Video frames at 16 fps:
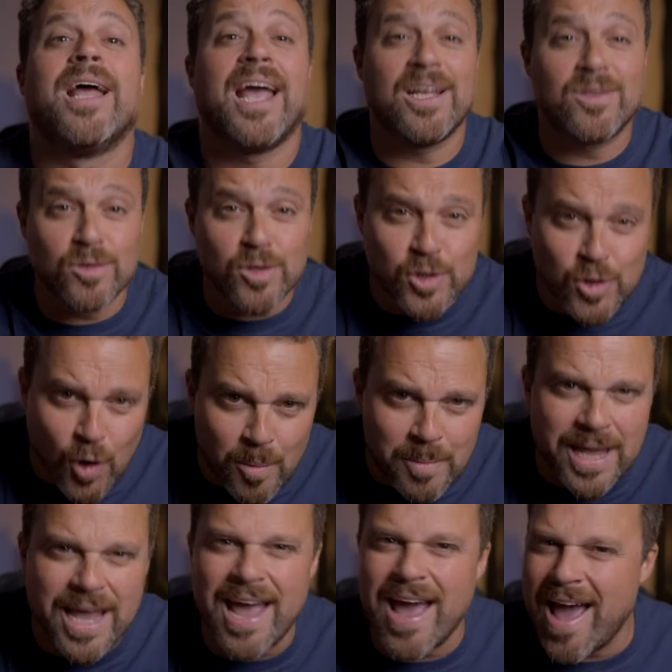and to show
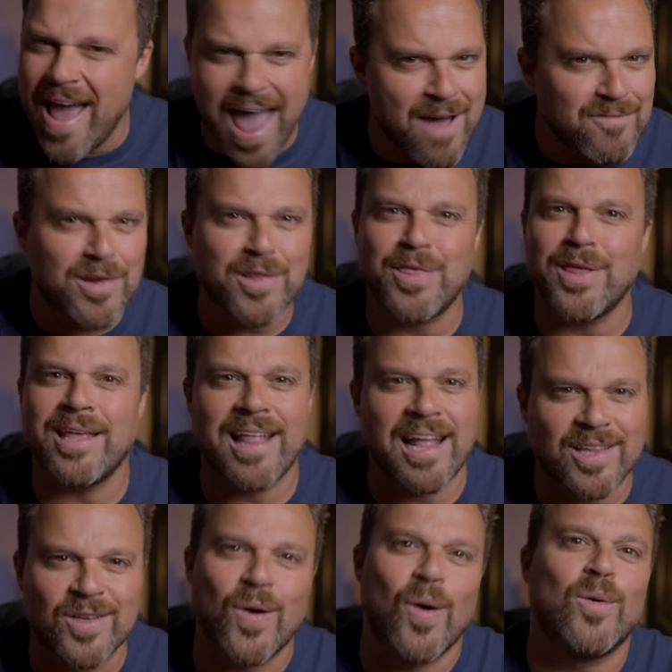me everything
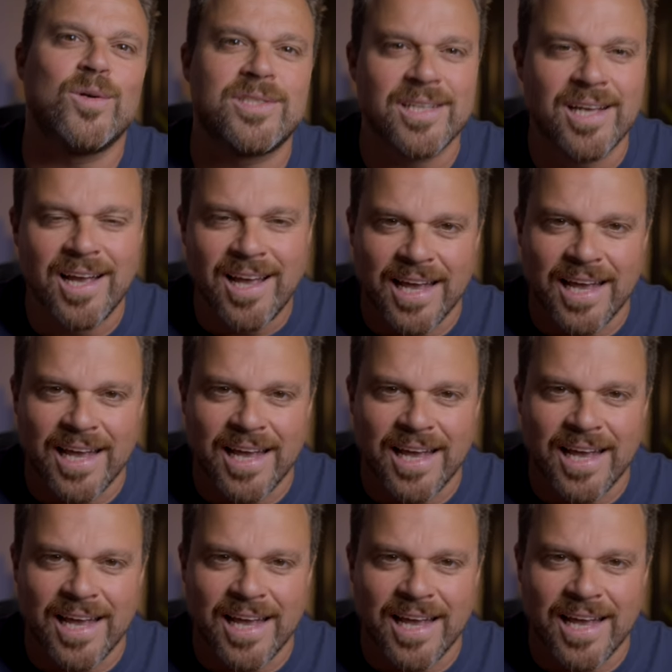that goes